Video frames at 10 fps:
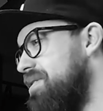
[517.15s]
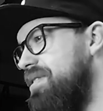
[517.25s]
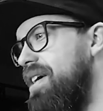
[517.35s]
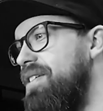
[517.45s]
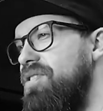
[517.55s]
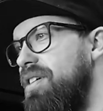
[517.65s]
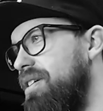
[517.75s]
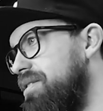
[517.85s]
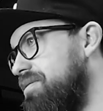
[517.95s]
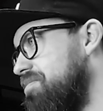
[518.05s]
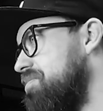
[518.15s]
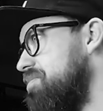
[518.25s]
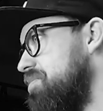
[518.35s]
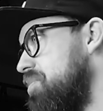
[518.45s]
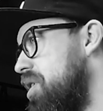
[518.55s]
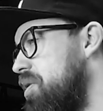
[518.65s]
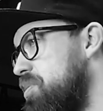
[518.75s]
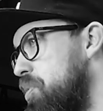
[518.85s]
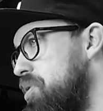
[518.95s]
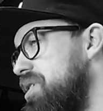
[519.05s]
and testing and always
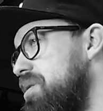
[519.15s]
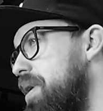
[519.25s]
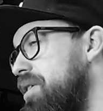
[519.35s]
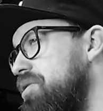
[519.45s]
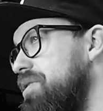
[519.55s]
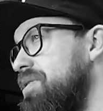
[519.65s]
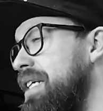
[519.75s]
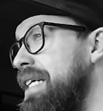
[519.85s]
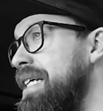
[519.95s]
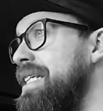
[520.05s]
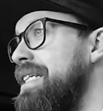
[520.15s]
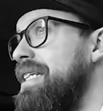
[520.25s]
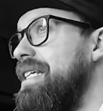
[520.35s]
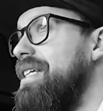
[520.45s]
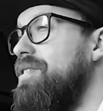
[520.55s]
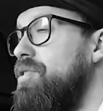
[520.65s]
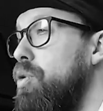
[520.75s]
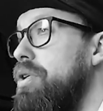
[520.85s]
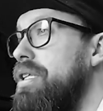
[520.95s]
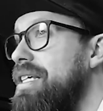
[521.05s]
pushing the boundaries. It's a
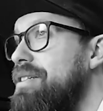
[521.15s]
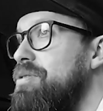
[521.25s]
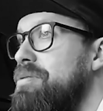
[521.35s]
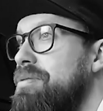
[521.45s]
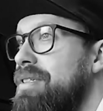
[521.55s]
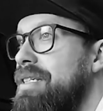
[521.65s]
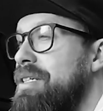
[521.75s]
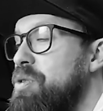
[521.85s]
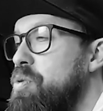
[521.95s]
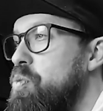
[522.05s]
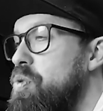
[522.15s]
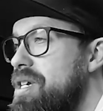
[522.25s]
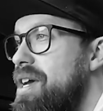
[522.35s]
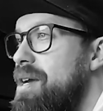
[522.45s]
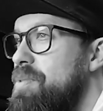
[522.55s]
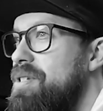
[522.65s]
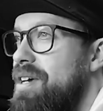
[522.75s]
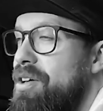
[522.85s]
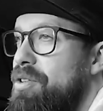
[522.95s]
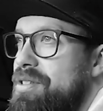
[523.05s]
story that we aim to
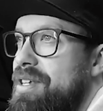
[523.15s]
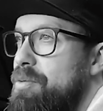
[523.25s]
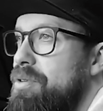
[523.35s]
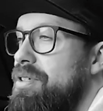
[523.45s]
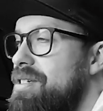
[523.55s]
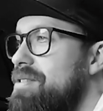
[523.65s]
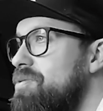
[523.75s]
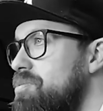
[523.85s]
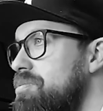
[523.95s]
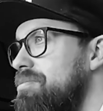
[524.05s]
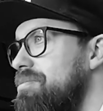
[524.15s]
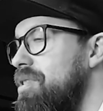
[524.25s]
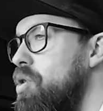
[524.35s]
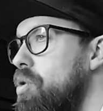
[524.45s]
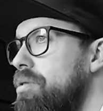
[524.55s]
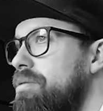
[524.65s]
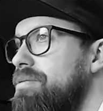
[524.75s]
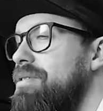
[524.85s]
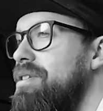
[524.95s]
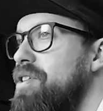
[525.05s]
tell, and that really is the goal
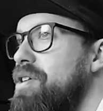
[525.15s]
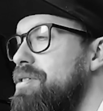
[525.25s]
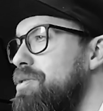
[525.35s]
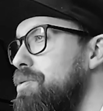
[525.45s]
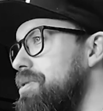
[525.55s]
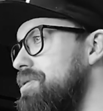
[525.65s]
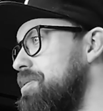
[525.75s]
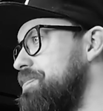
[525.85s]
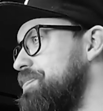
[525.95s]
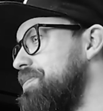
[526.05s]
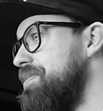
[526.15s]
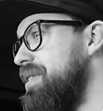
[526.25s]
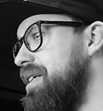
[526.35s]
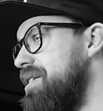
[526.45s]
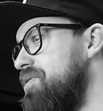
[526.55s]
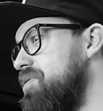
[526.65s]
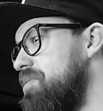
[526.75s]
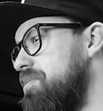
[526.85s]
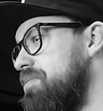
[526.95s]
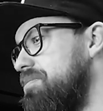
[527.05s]
of Alien Tools, is
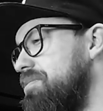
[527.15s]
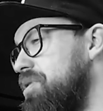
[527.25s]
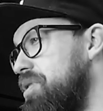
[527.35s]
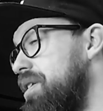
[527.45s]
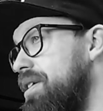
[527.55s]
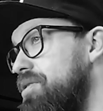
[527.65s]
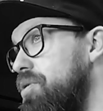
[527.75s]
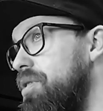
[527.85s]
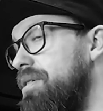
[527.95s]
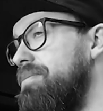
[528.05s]
to tell that story.